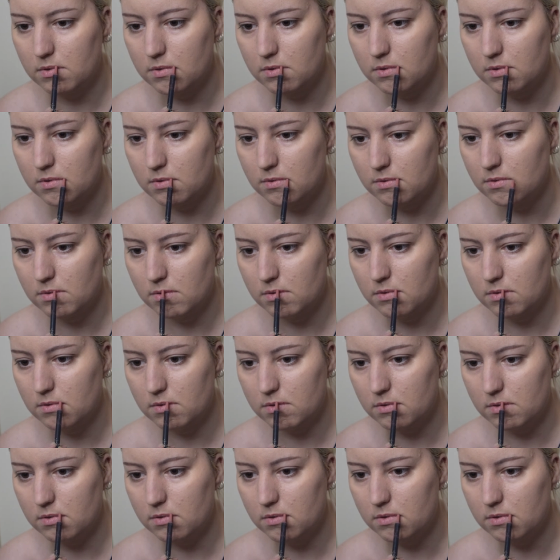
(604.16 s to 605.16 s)

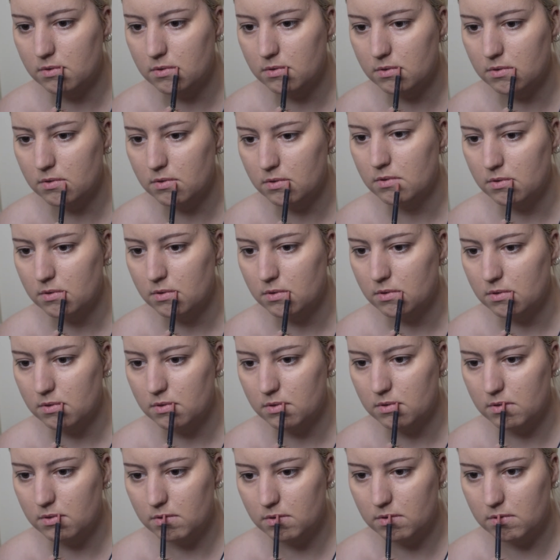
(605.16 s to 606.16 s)

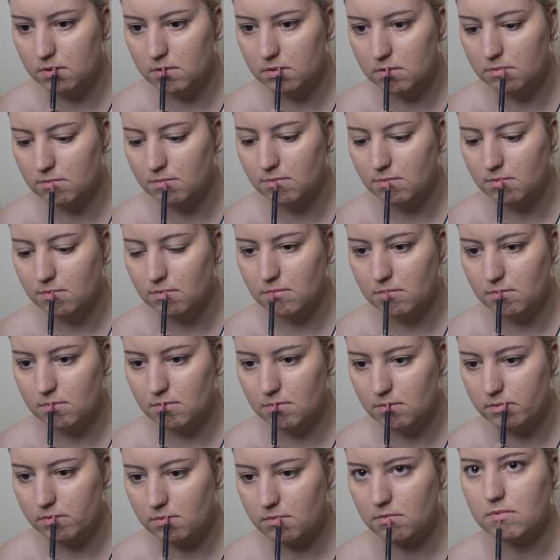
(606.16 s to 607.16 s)

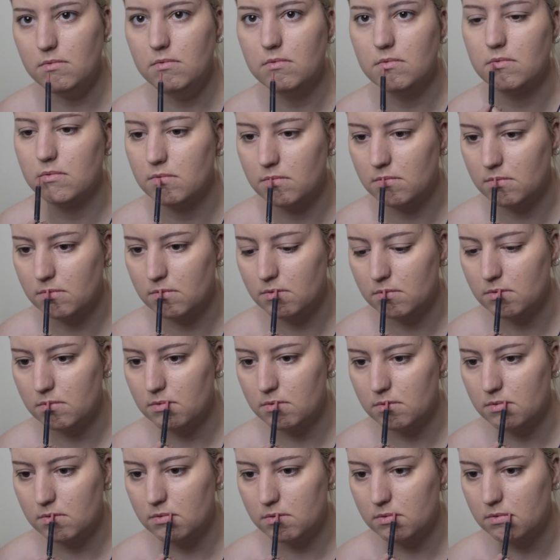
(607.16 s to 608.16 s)

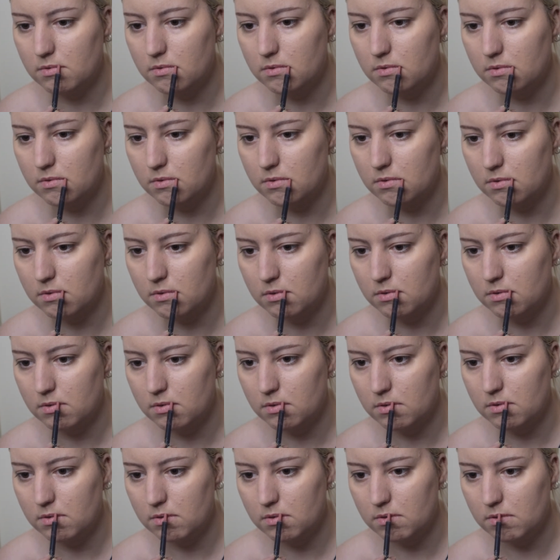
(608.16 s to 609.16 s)

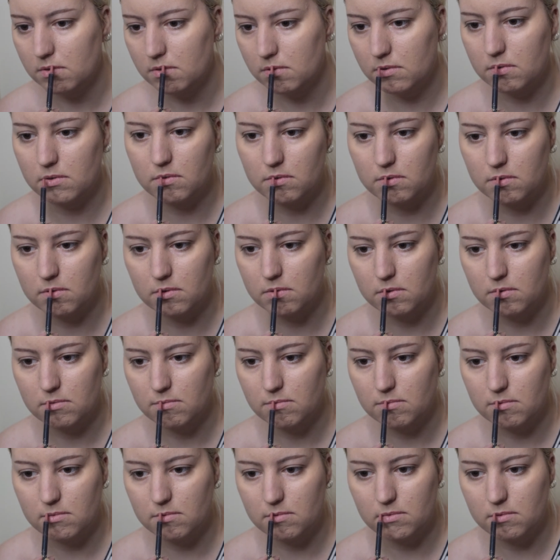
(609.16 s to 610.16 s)

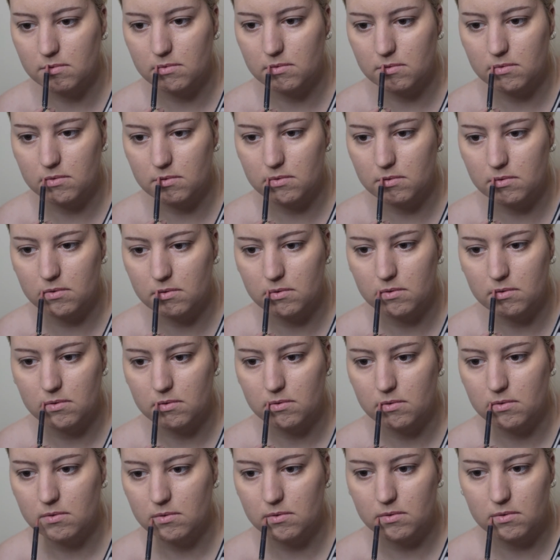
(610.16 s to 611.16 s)

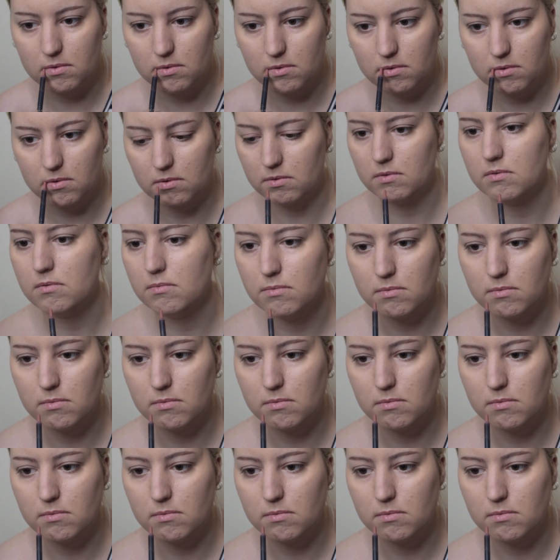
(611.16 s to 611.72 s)
(no one is talking)